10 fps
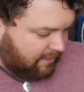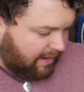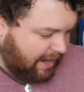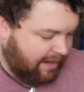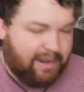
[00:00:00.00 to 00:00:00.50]
All
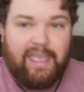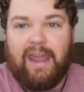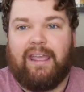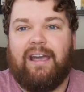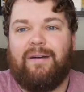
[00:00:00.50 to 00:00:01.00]
right, you
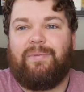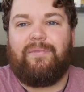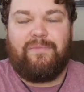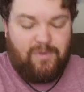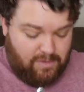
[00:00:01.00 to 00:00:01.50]
got a couple
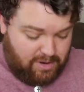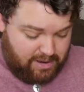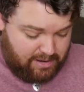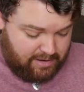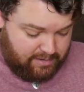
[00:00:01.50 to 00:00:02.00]

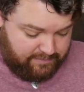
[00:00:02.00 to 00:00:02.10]
more